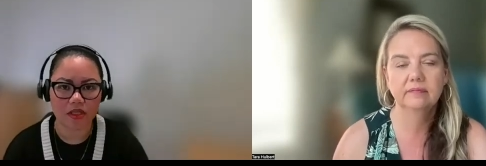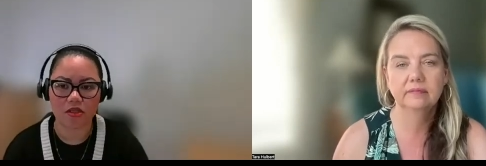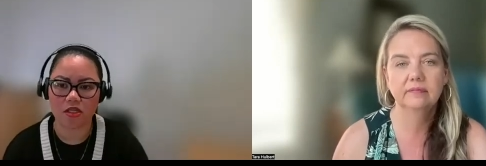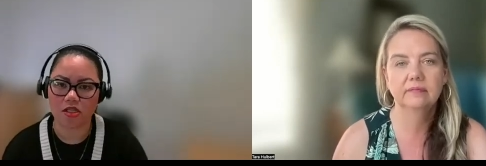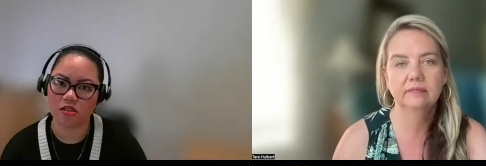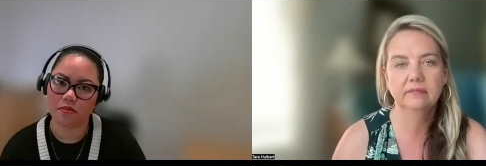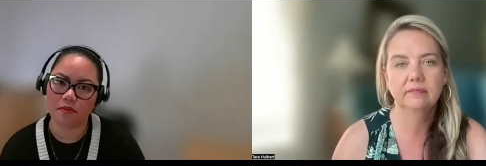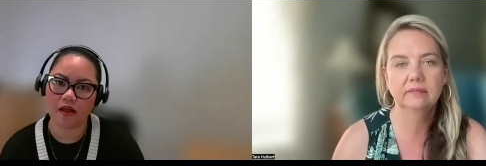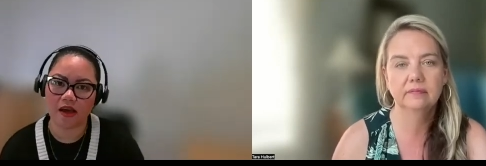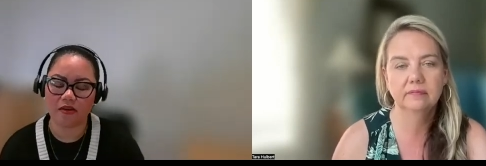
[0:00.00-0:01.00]
Speaker 1: you need to
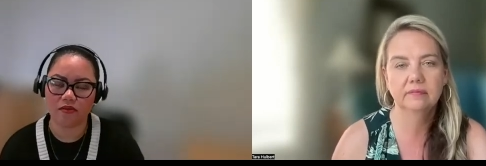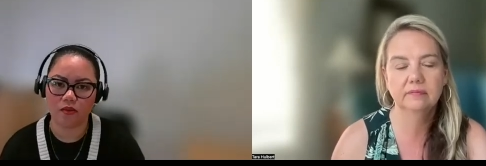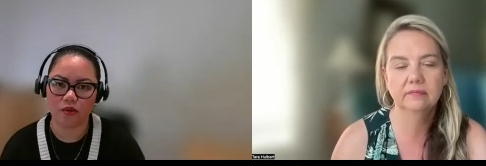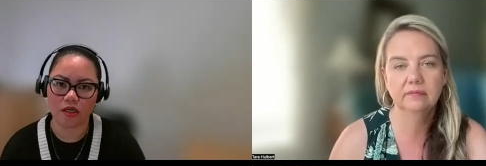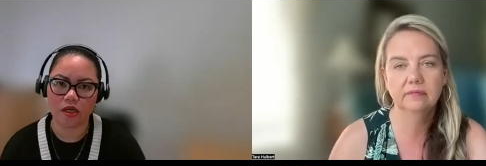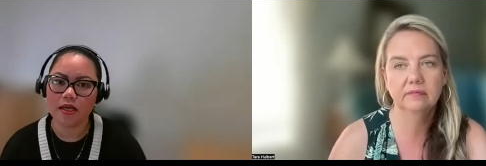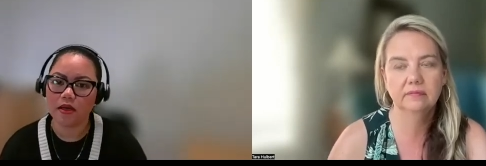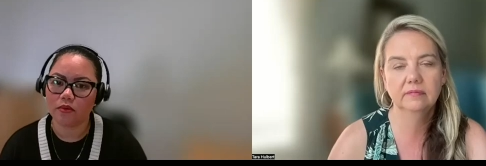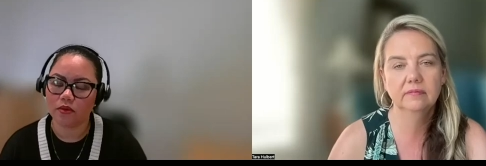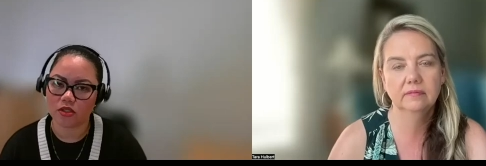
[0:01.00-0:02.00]
apply for
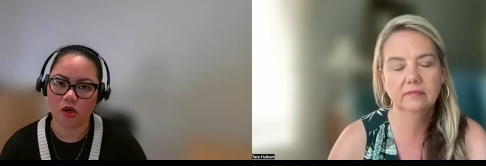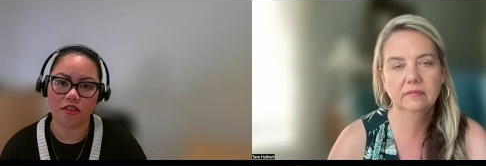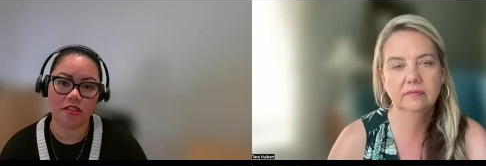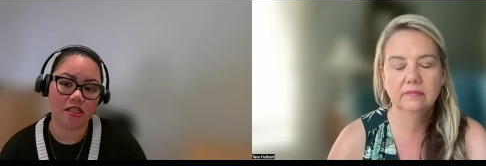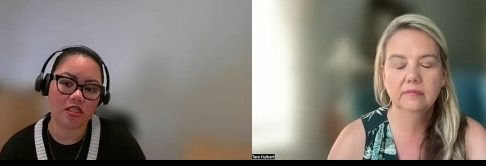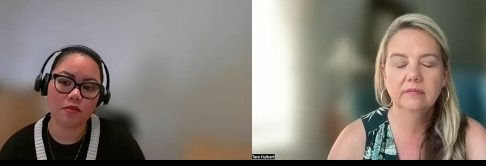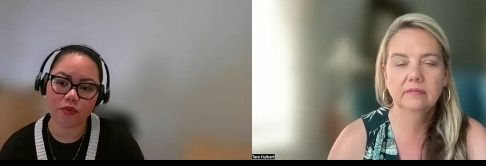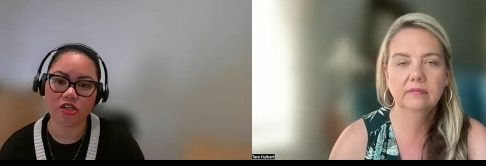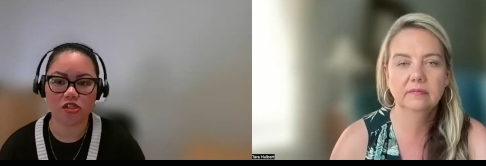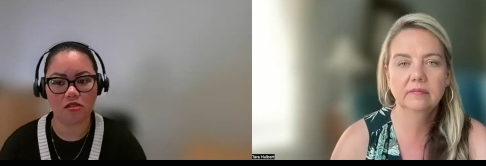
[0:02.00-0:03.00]
what's called an
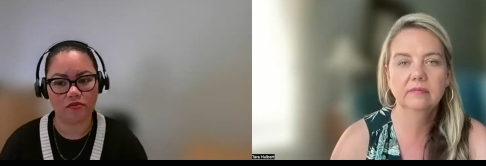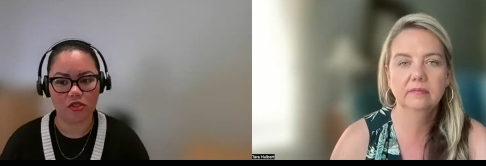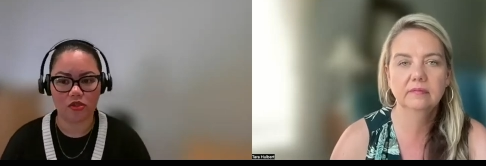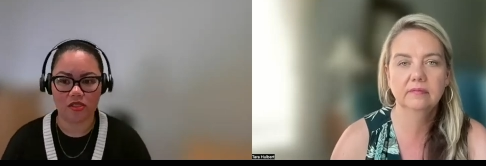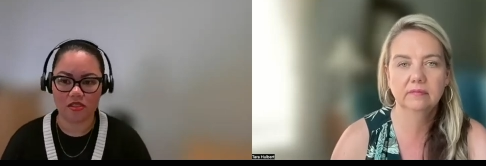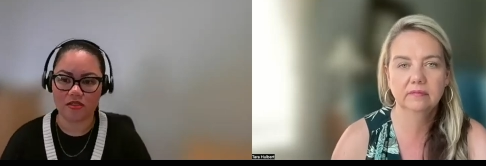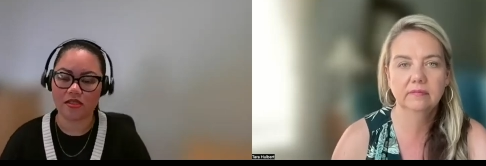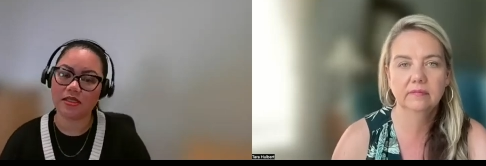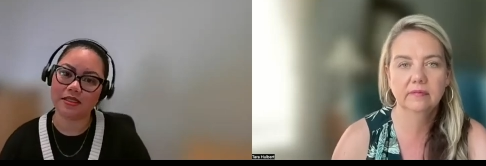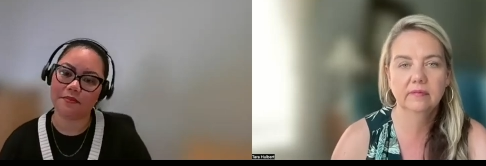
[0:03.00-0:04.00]
expression of interest. So this
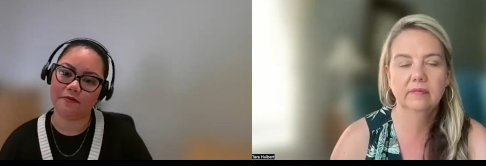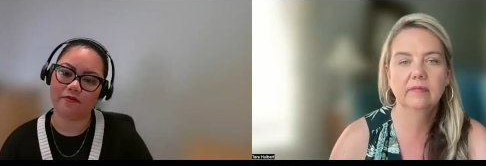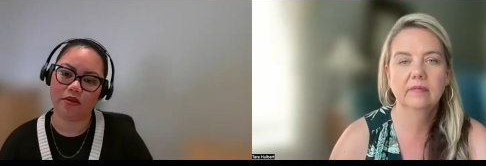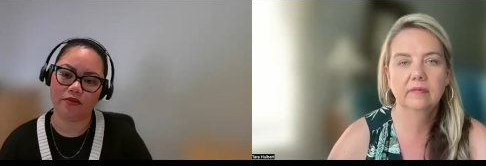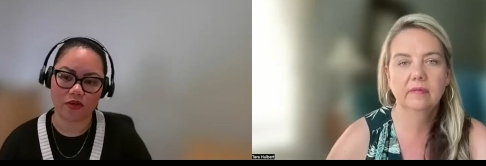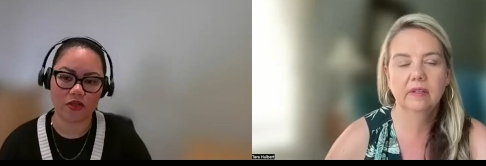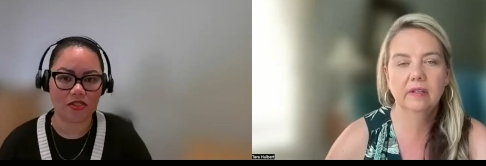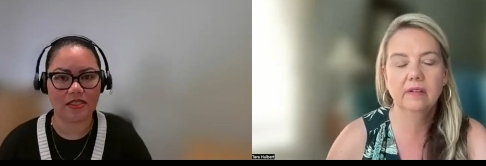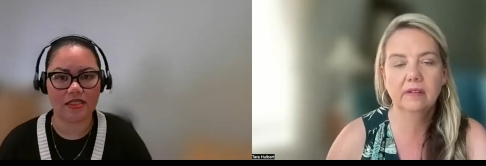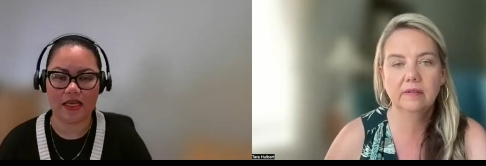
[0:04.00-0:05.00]
is the
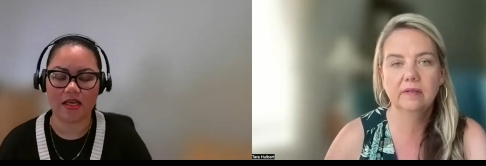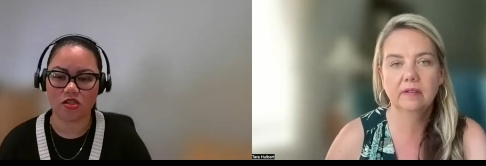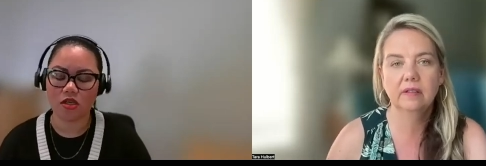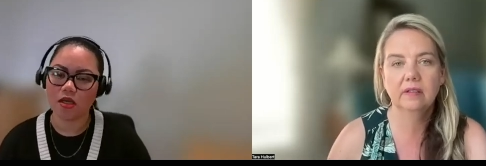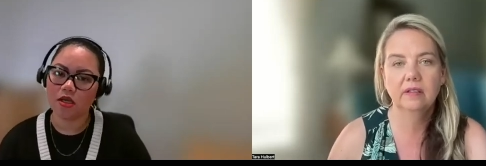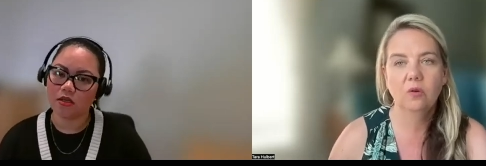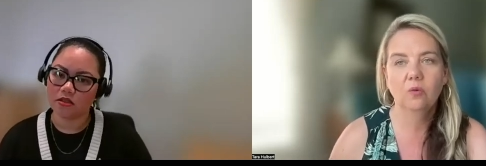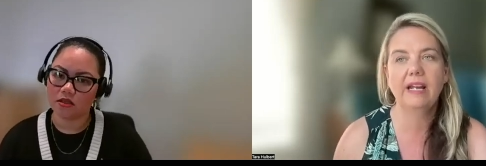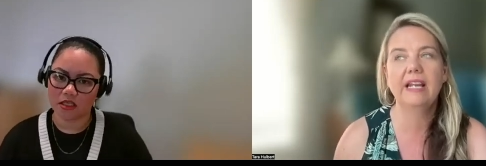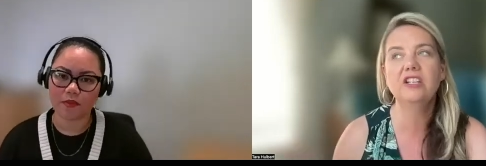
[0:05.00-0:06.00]
first stage.
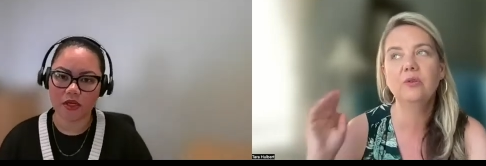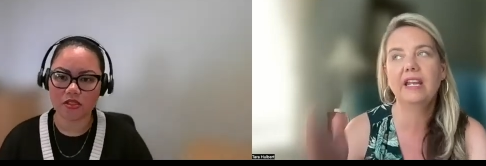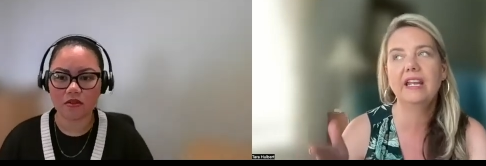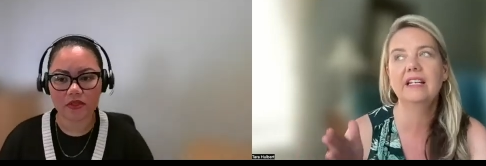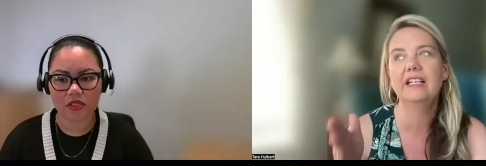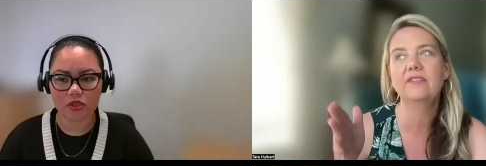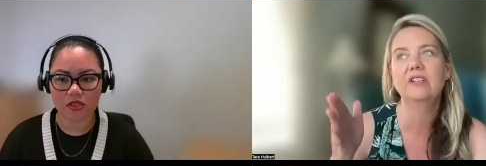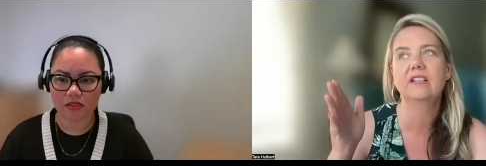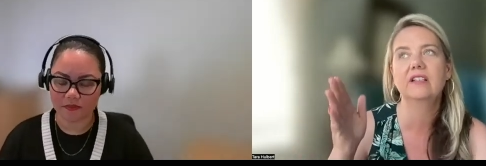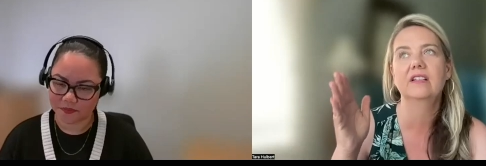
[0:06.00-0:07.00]
Speaker 2: So right. The expression of
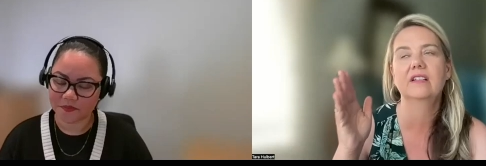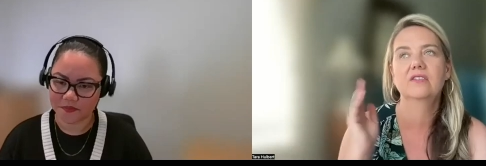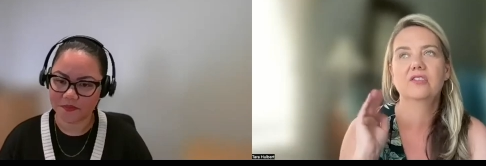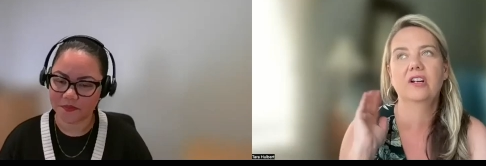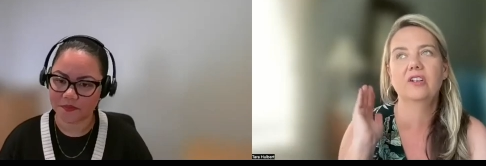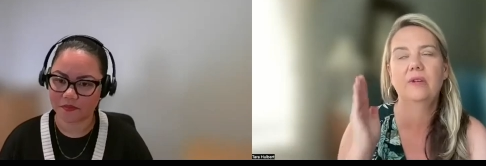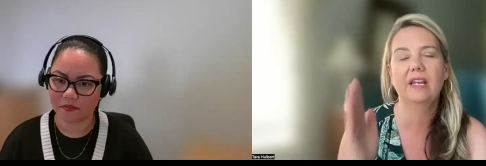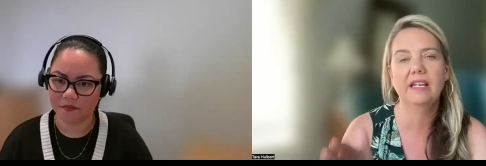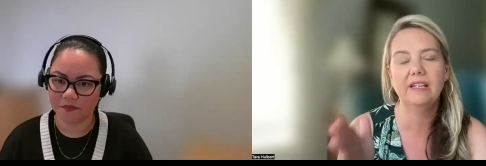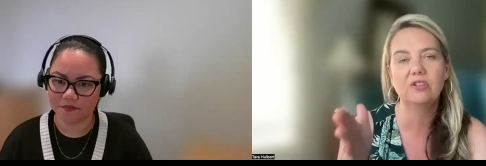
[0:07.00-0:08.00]
interest. You
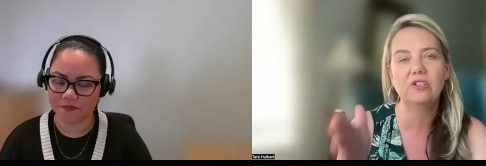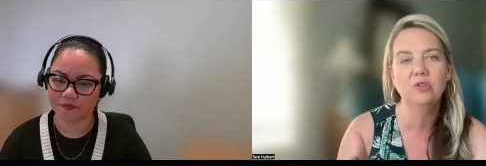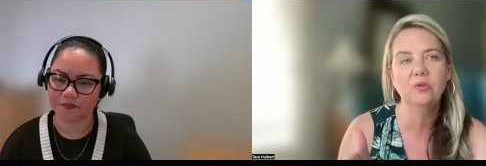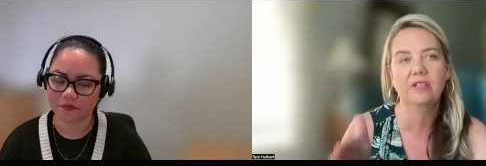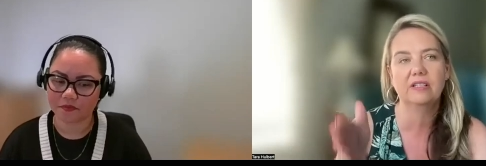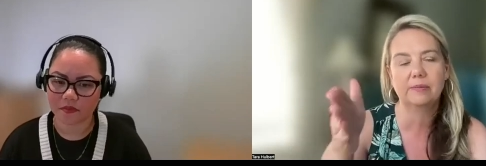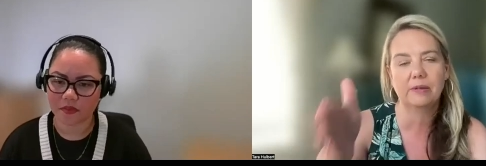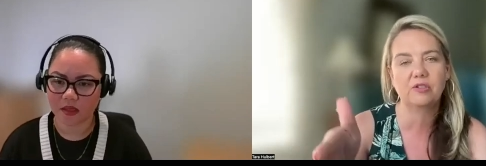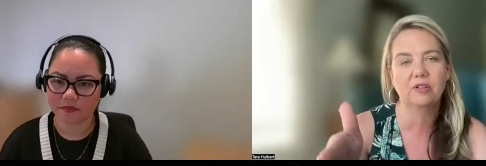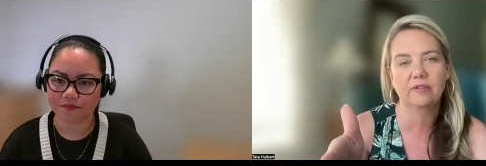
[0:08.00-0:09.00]
can't even do the
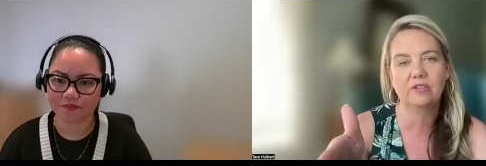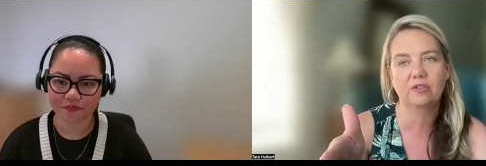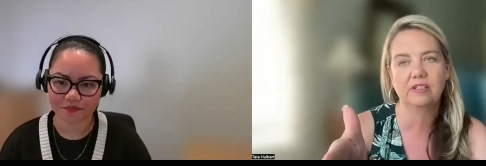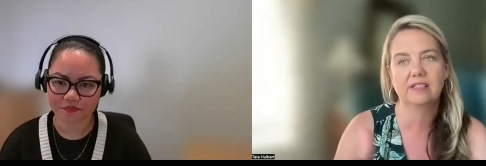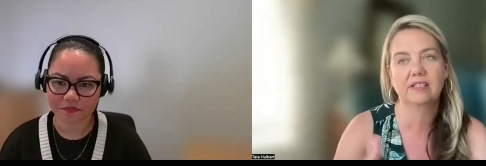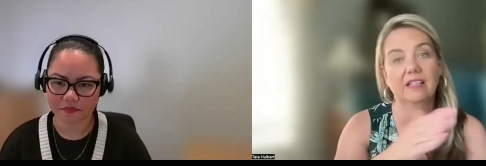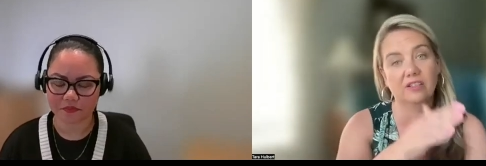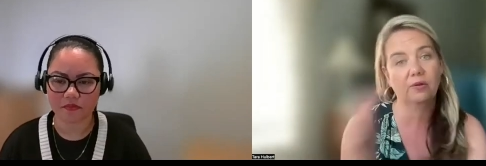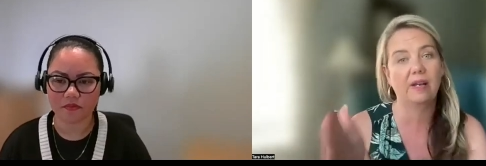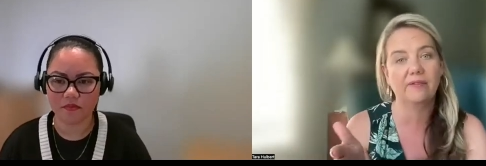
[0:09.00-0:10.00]
expression of interest
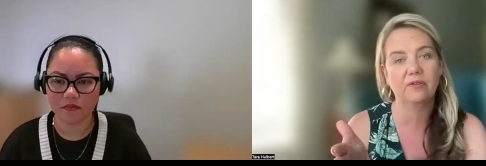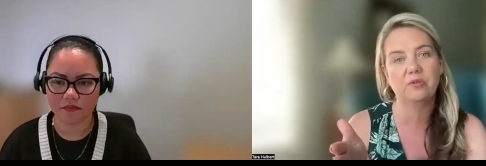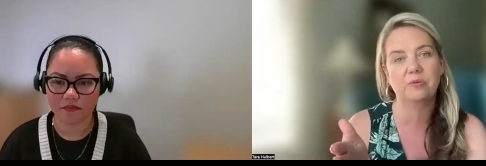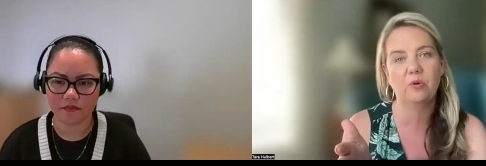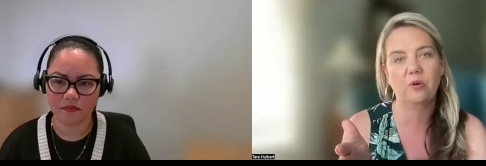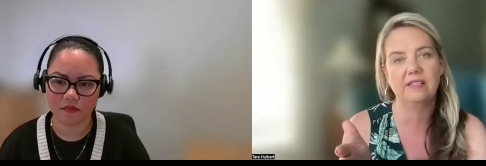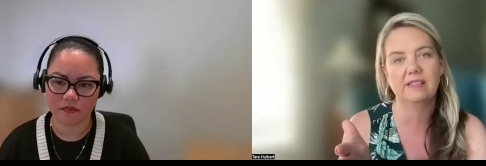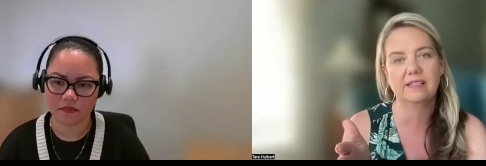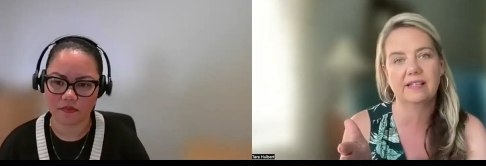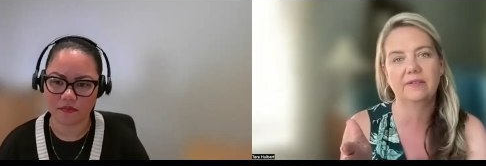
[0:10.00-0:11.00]
unless you have those
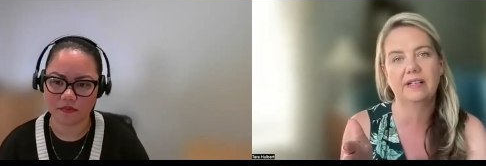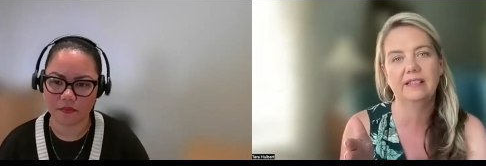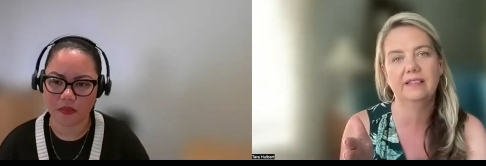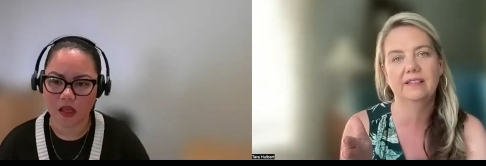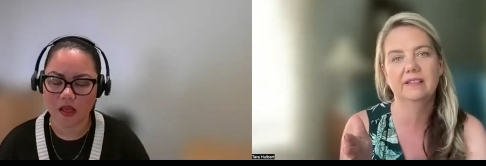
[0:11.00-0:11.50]
points. Is that right?